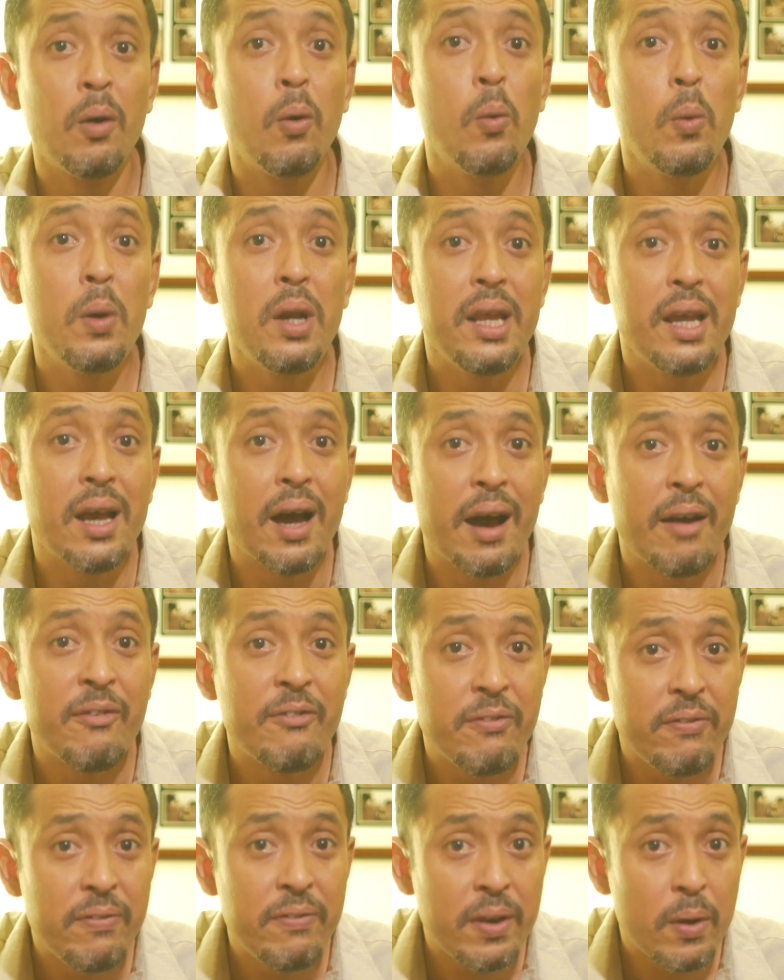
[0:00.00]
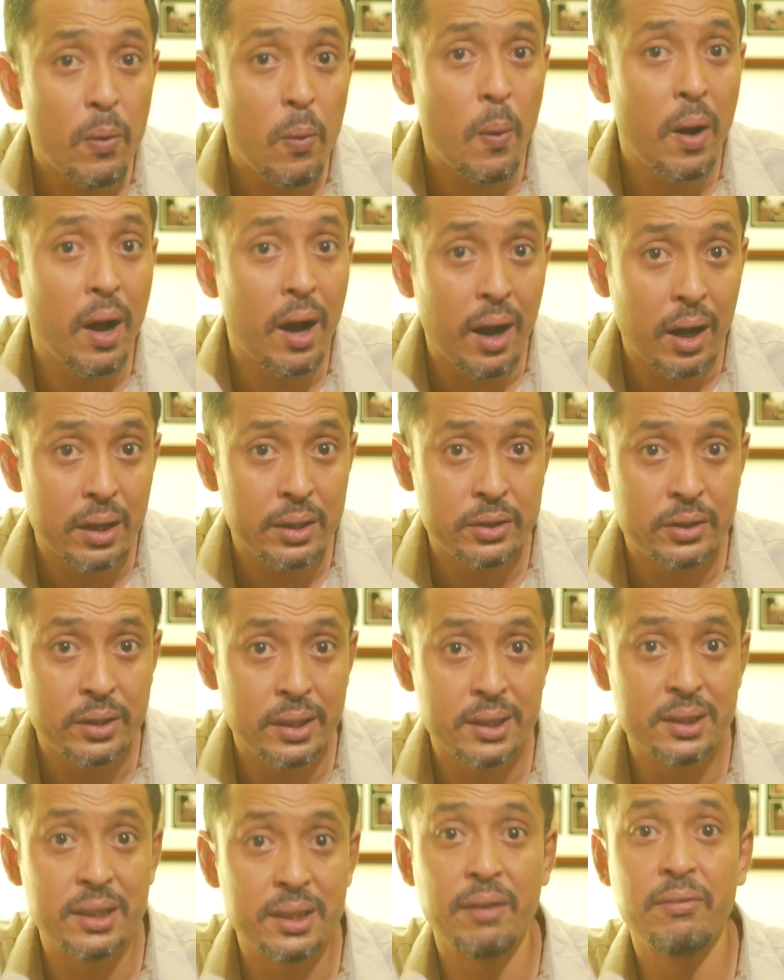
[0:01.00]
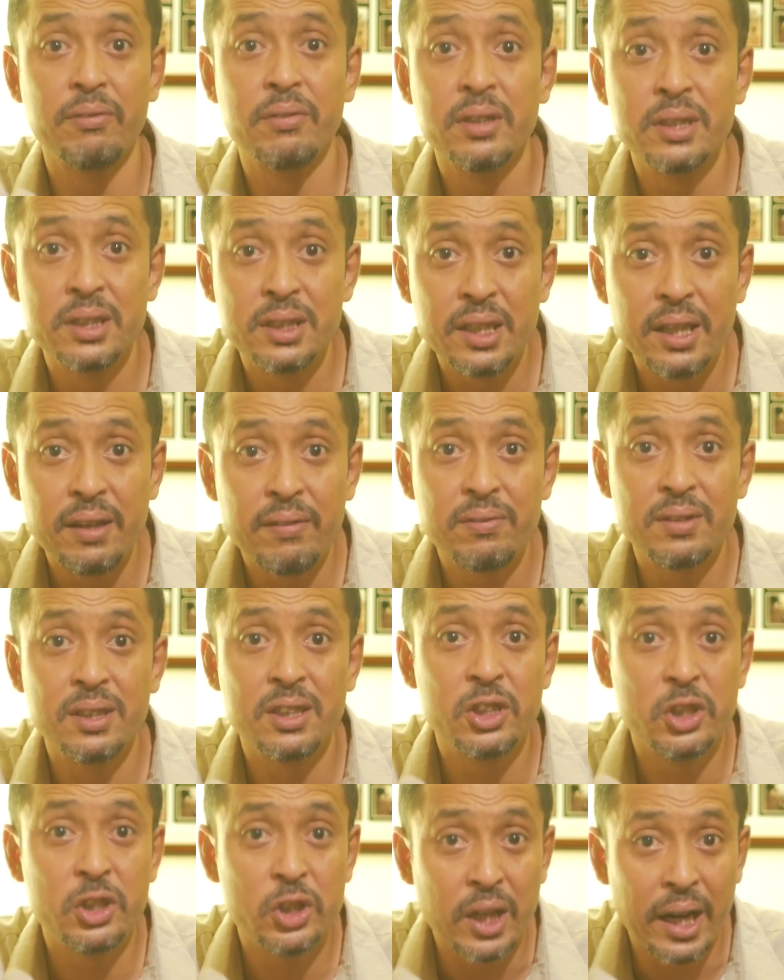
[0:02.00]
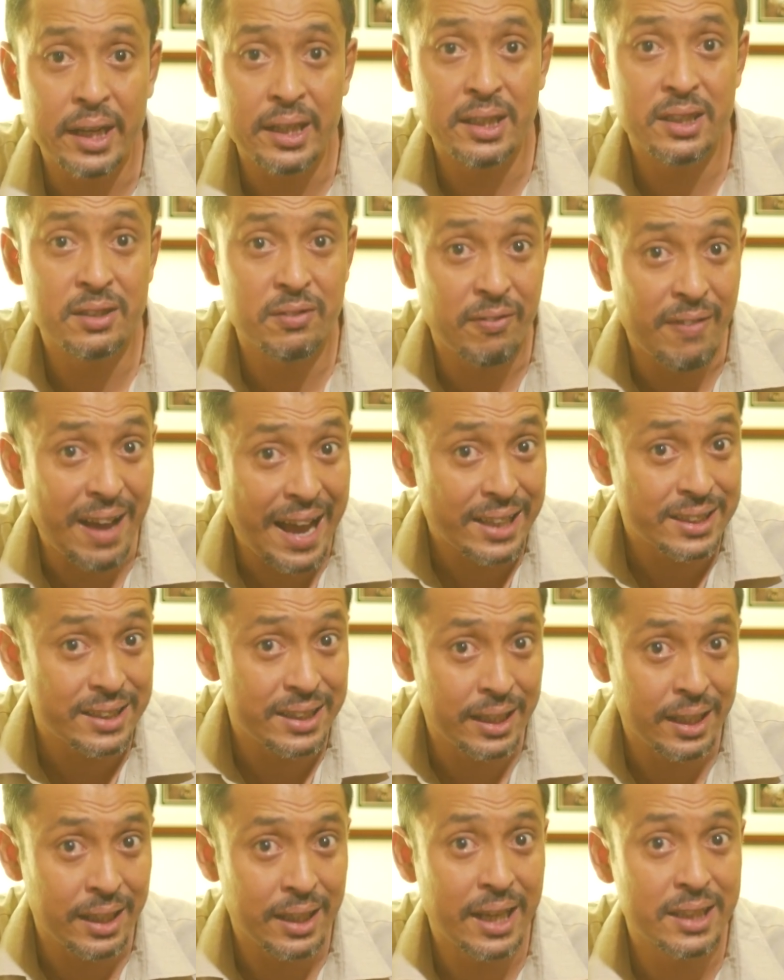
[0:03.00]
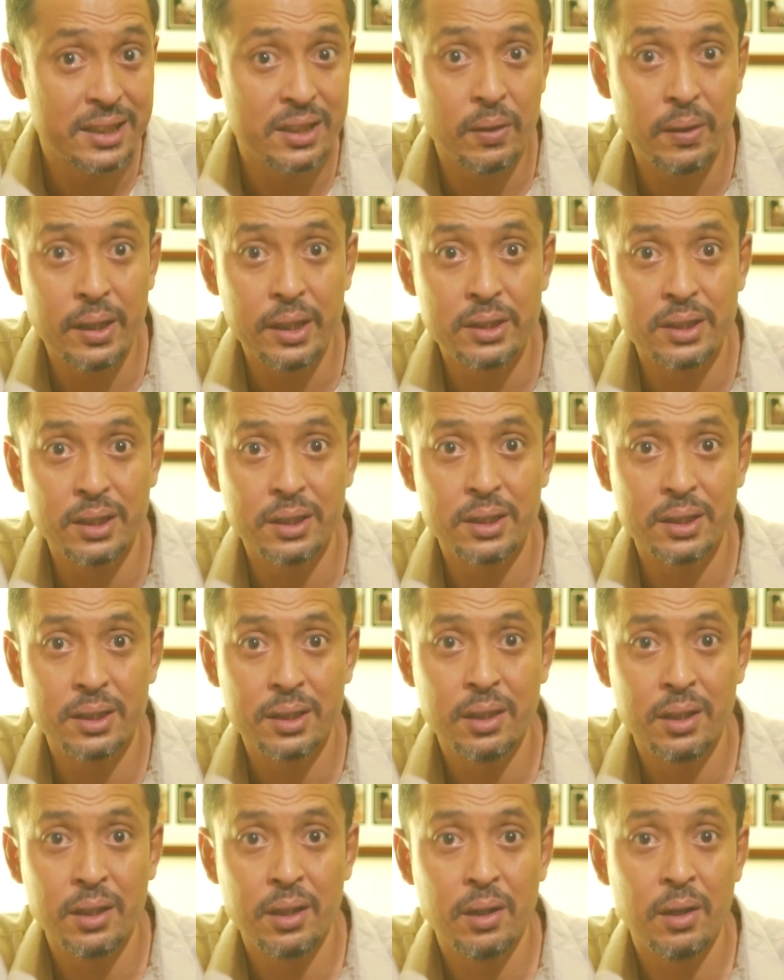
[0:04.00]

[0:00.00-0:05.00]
only a few countries have received this Chinese vaccine as donations,